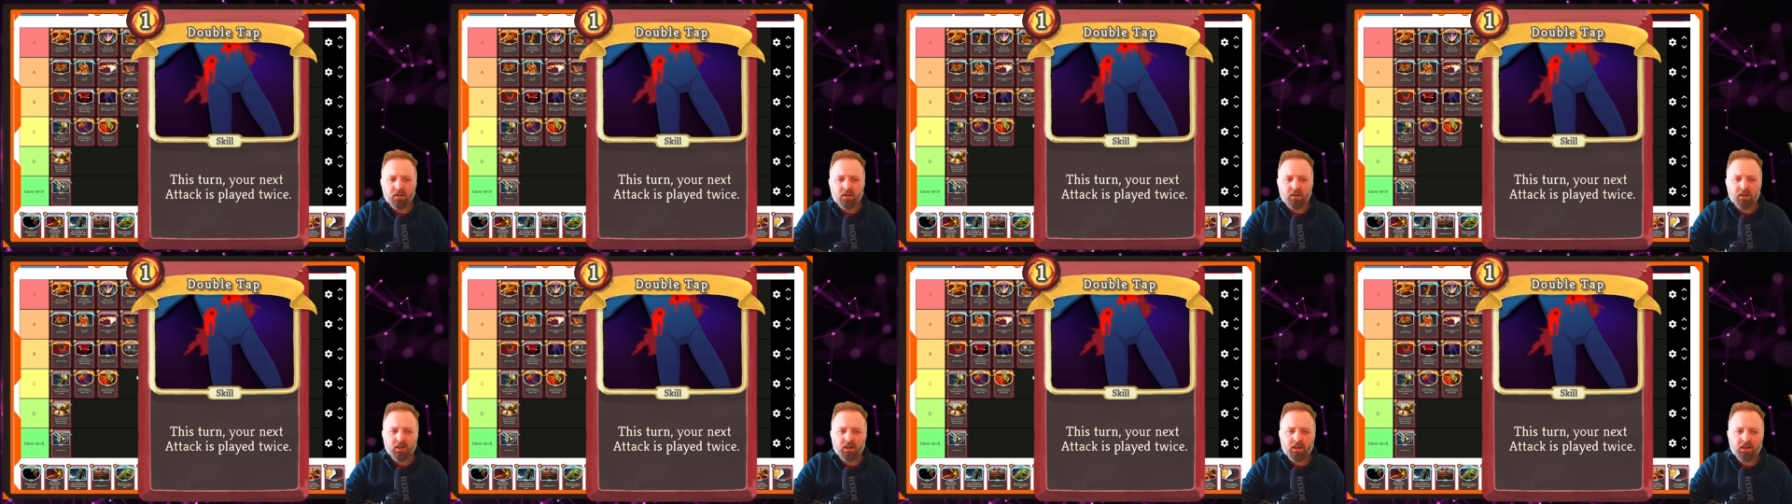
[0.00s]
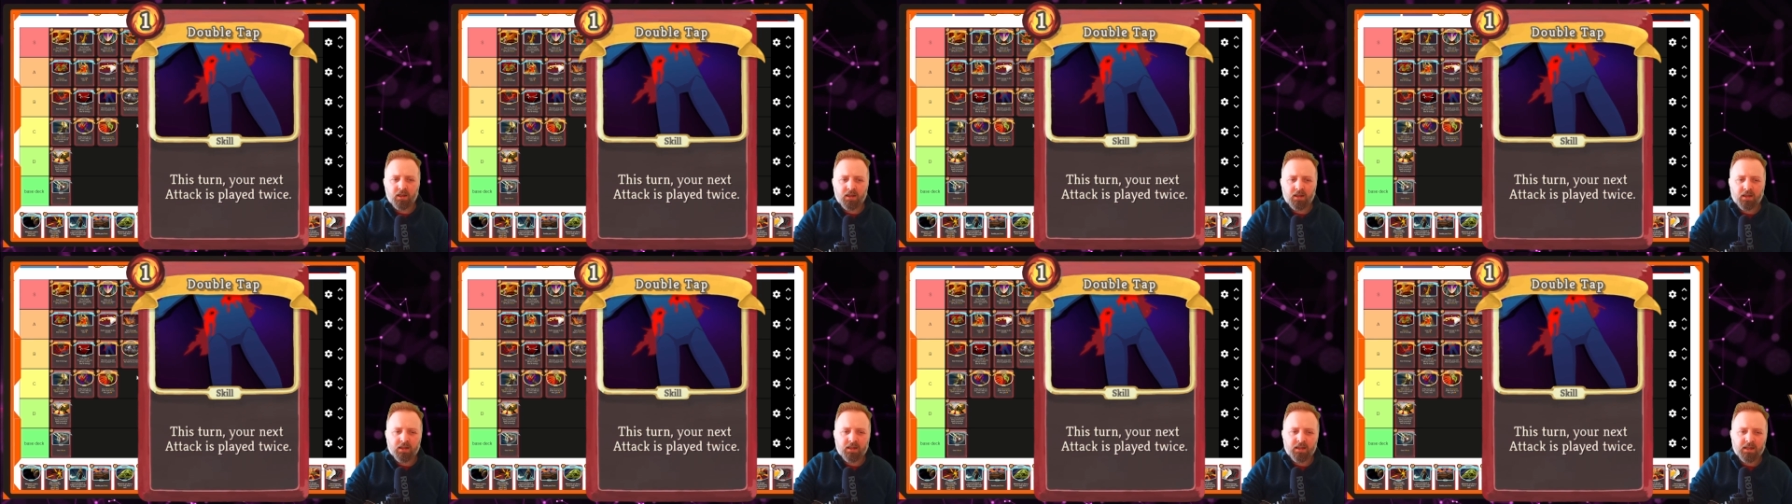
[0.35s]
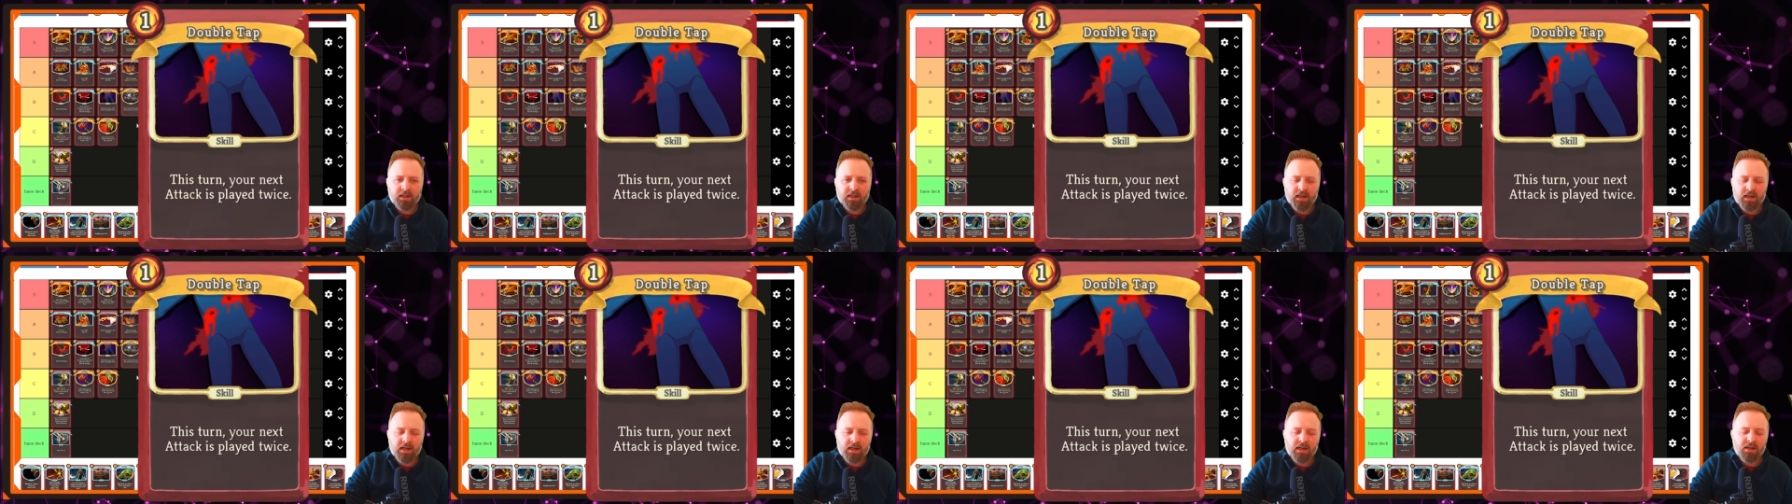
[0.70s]
It
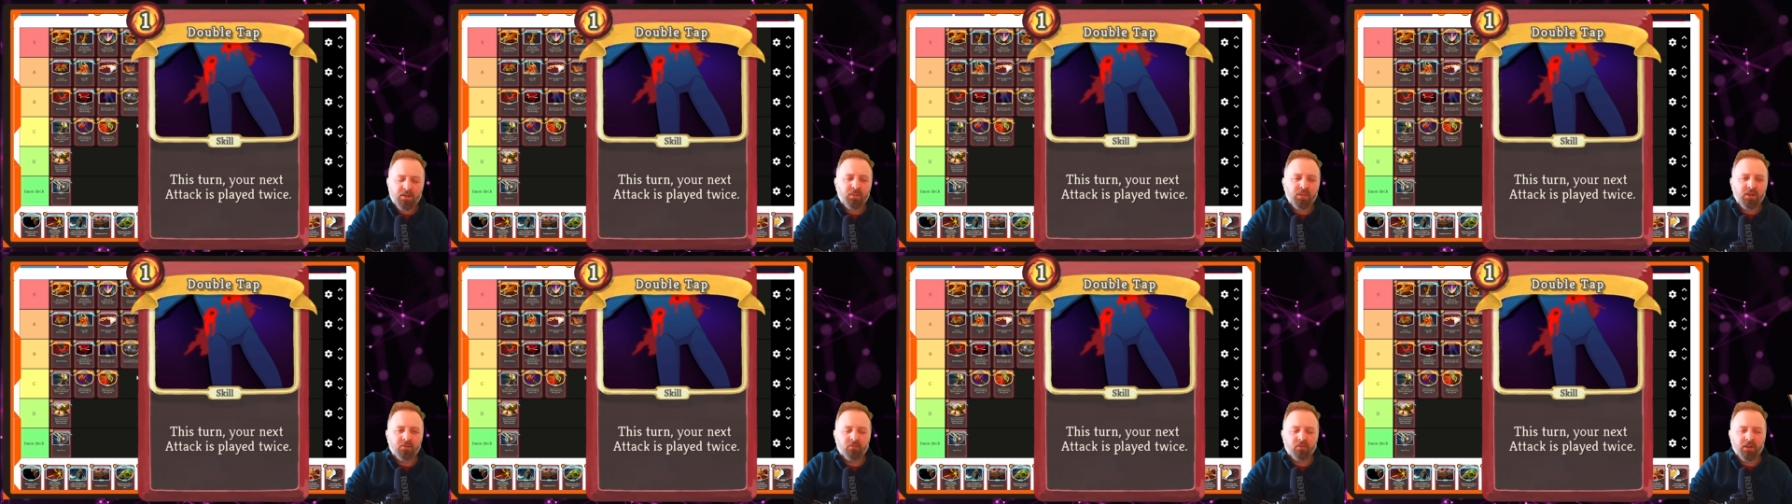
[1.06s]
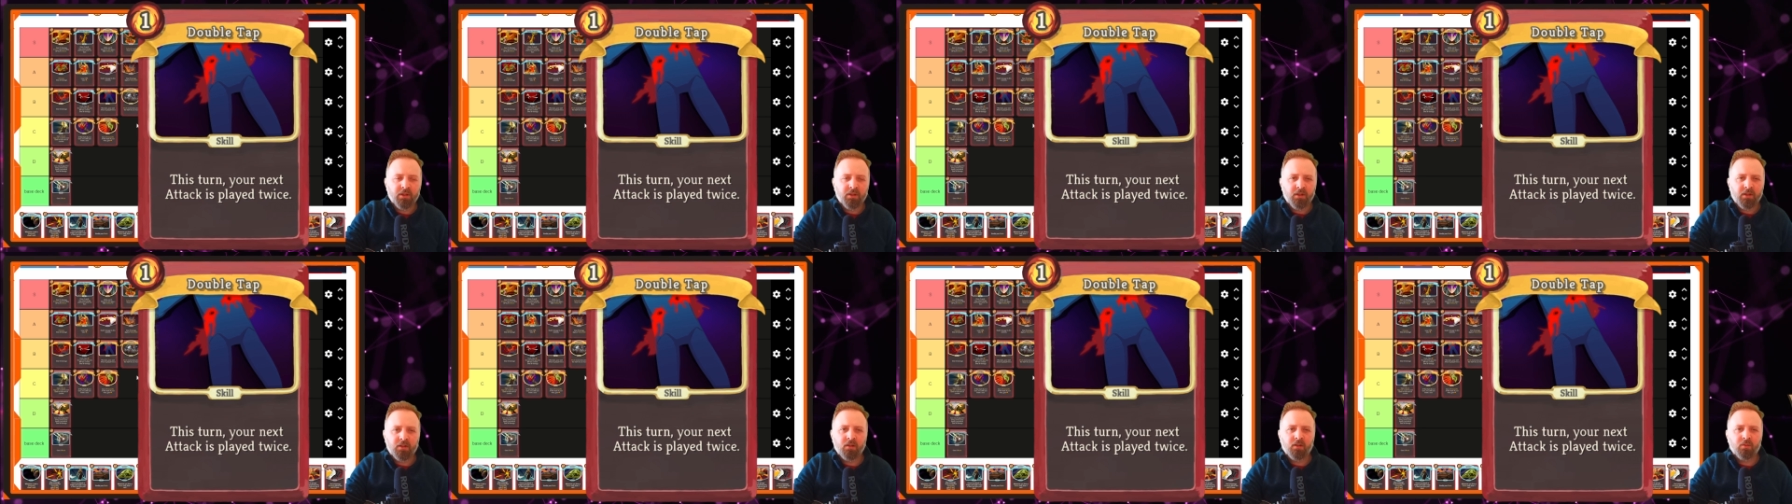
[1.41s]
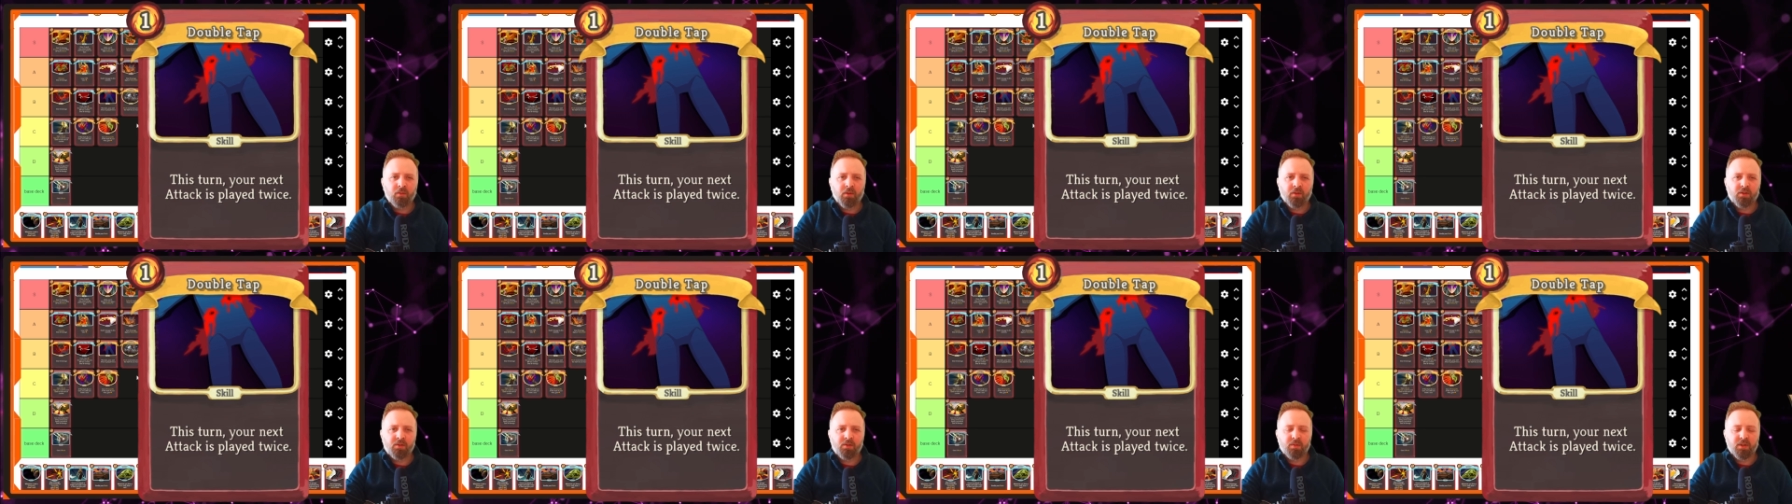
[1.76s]
can be really good
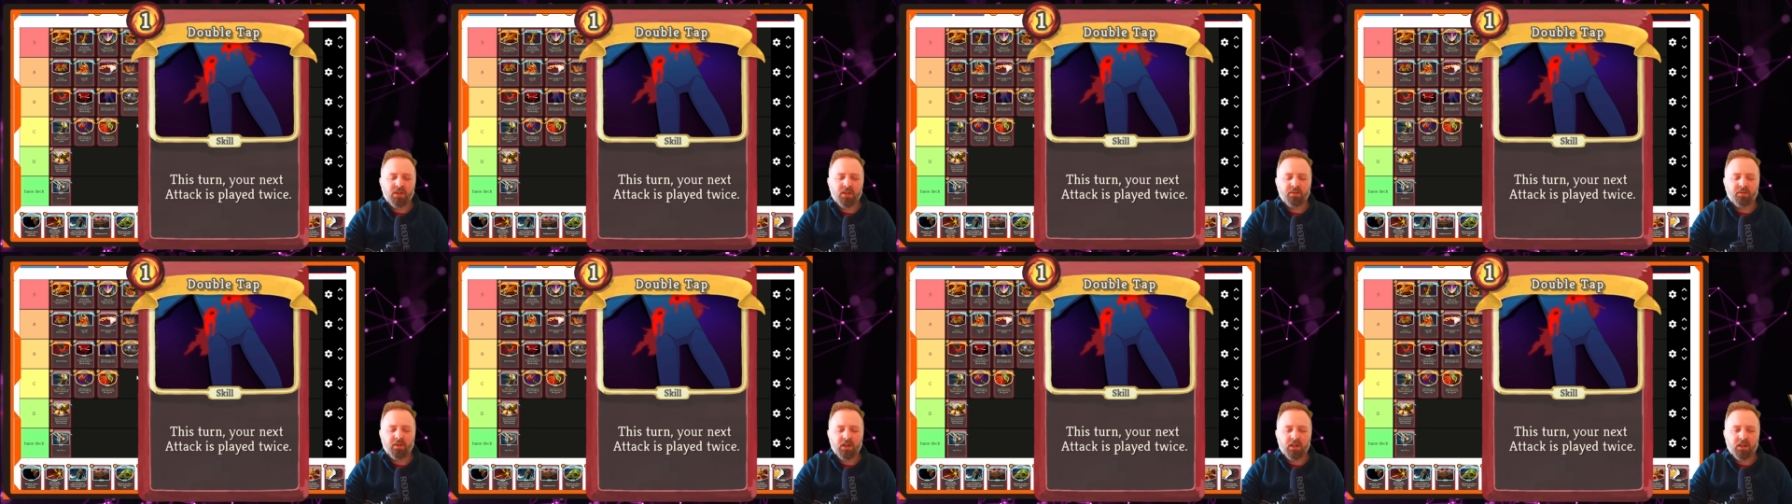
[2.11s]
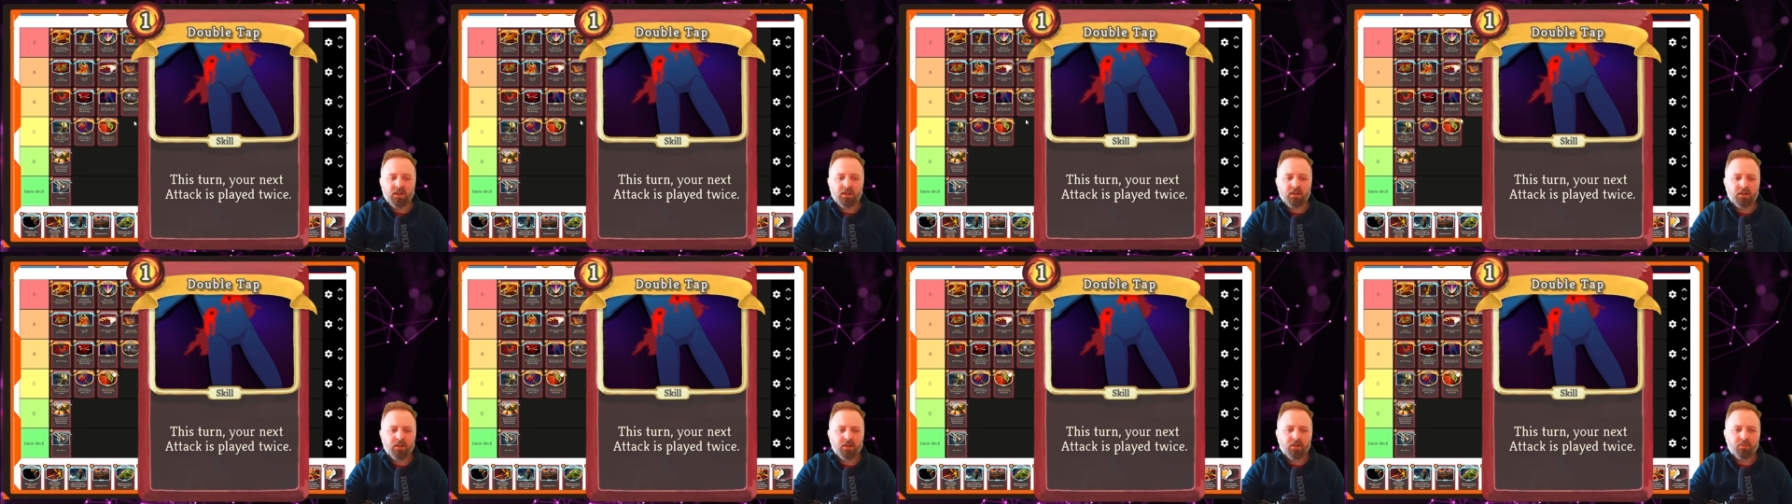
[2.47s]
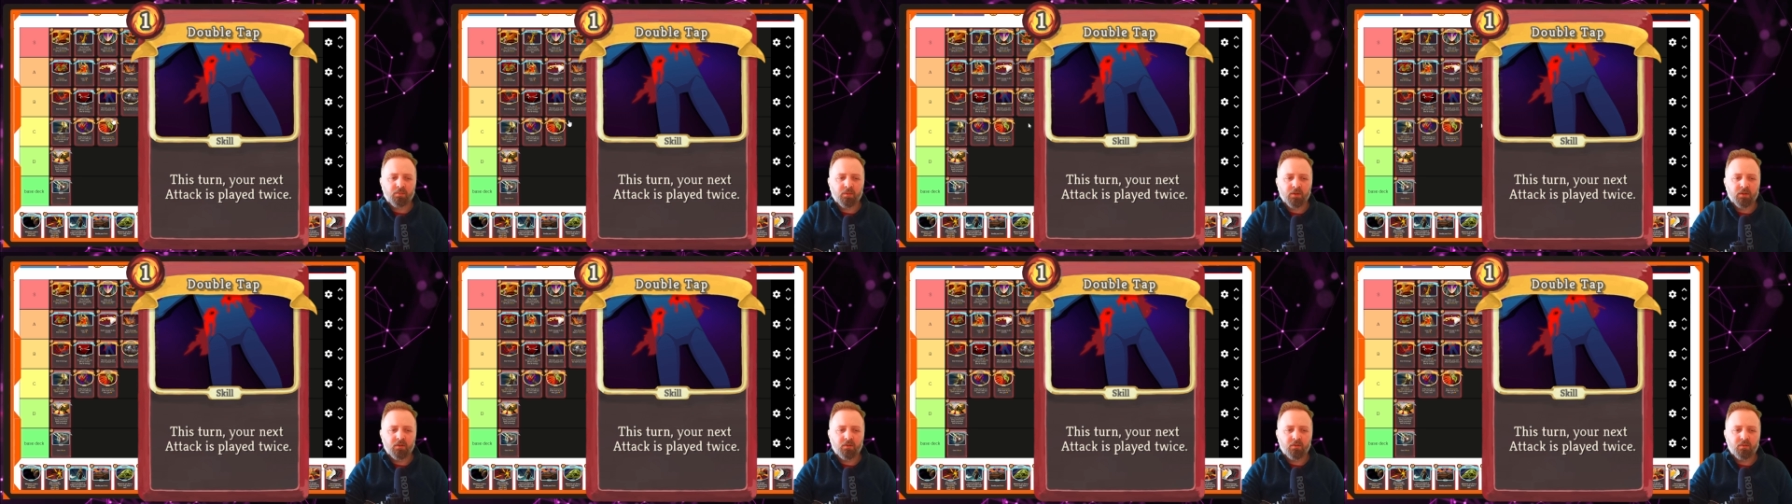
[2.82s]
with specific cards,
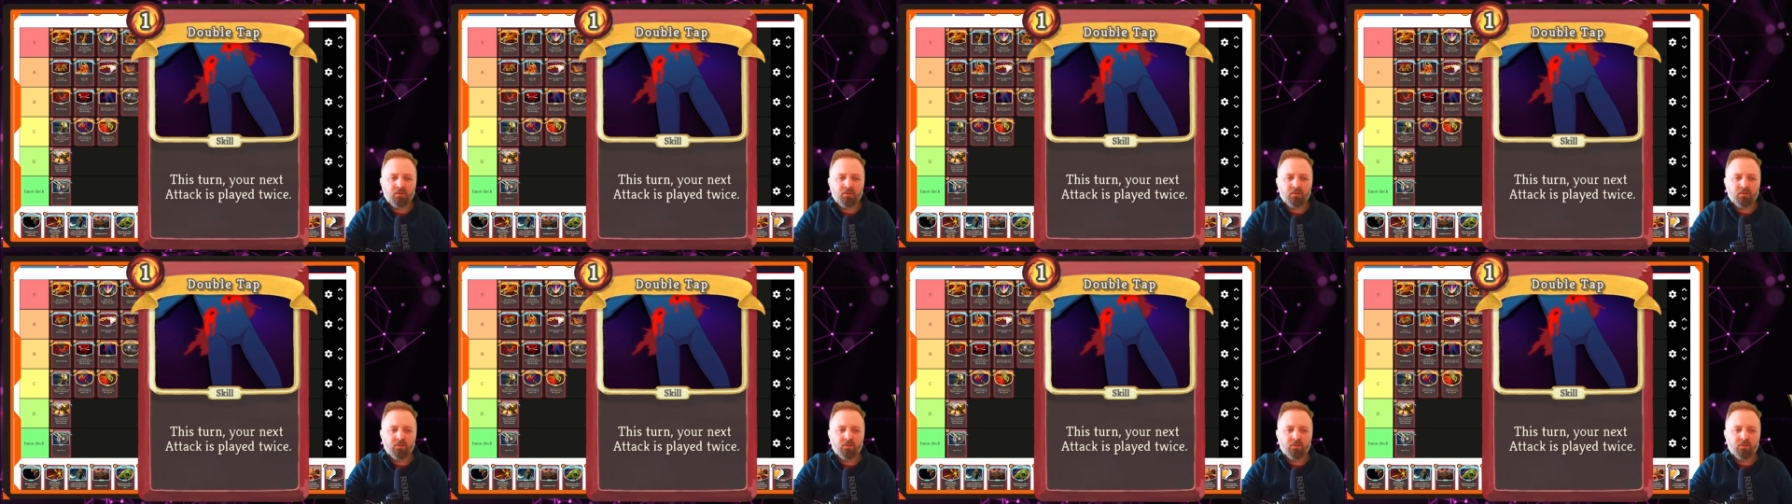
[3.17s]
but